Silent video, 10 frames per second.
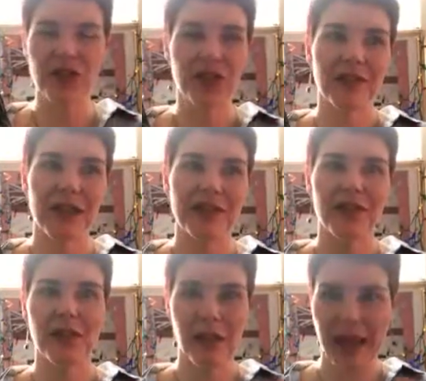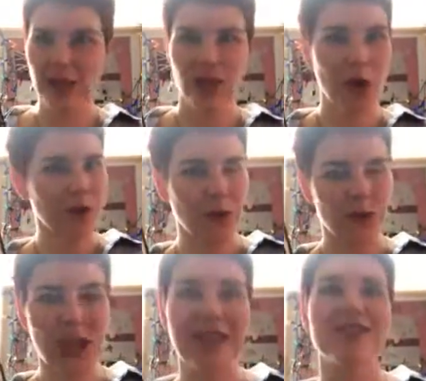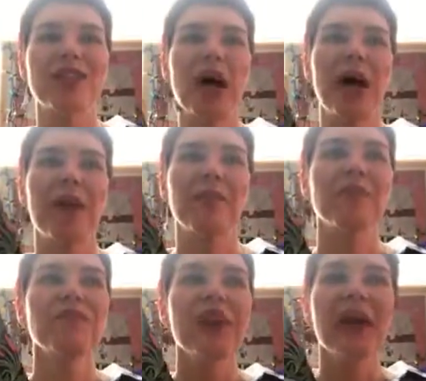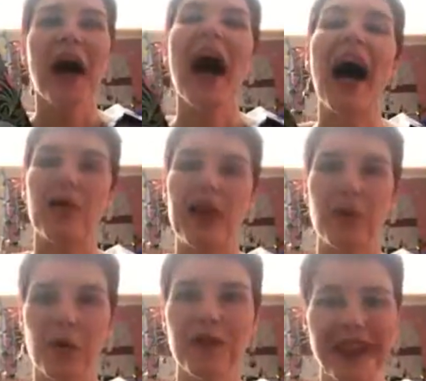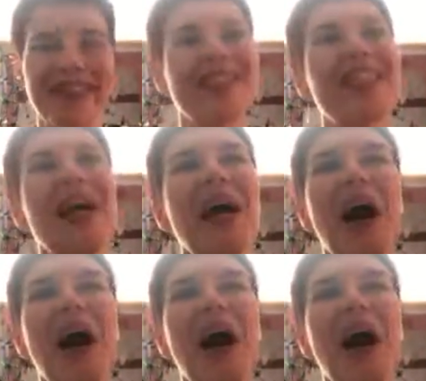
and it makes total sense how they all fit.